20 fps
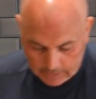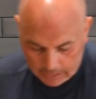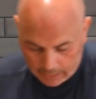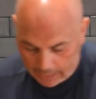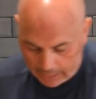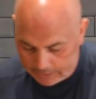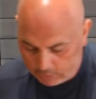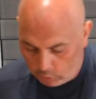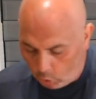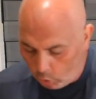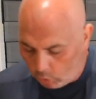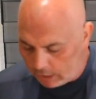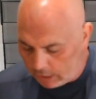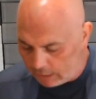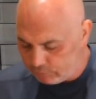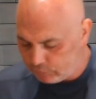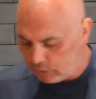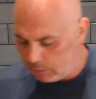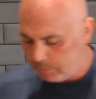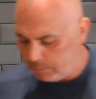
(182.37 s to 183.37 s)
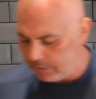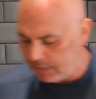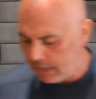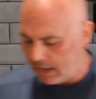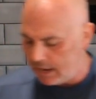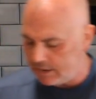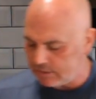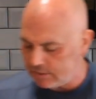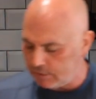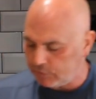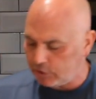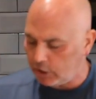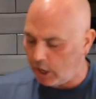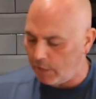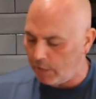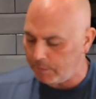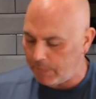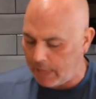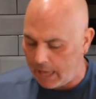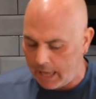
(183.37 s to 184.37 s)
And all I've done with that is I've
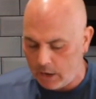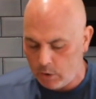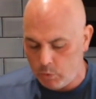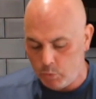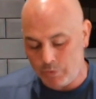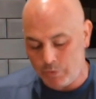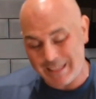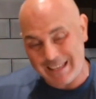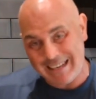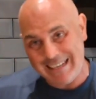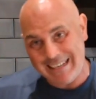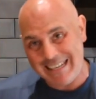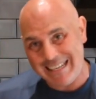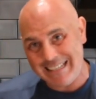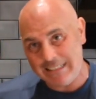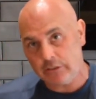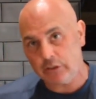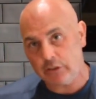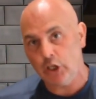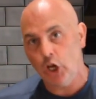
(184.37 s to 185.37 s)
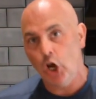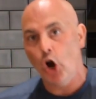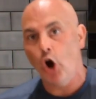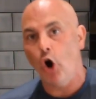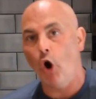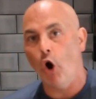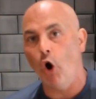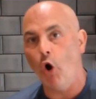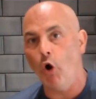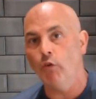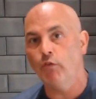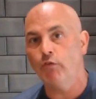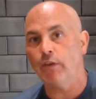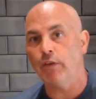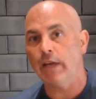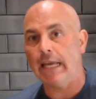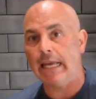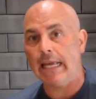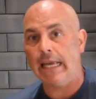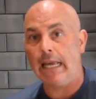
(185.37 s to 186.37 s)
cut that out with a lid of
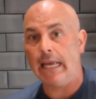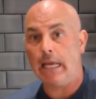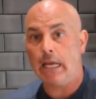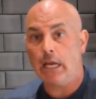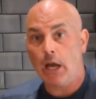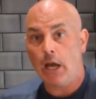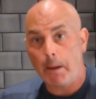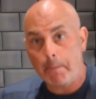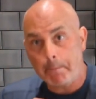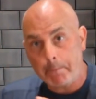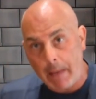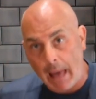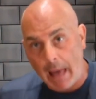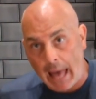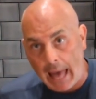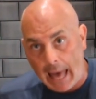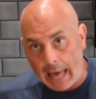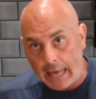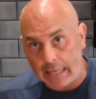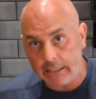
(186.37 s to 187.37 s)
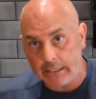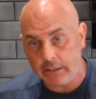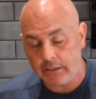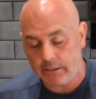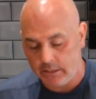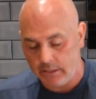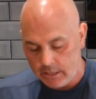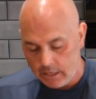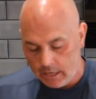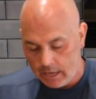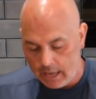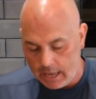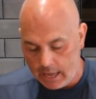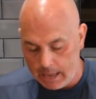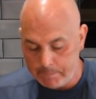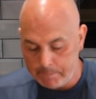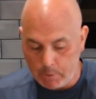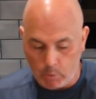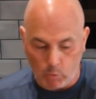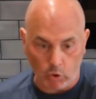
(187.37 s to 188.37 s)
a pan,
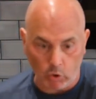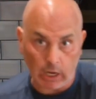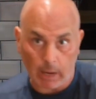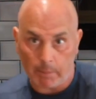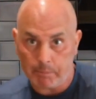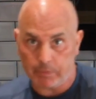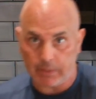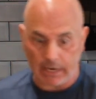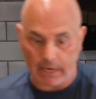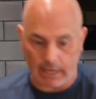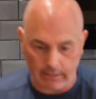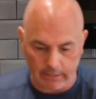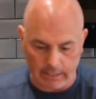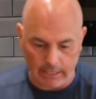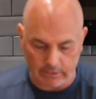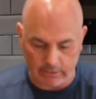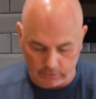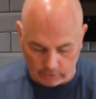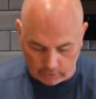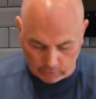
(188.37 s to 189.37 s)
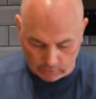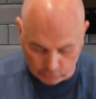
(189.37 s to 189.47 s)
but we'll come to that later.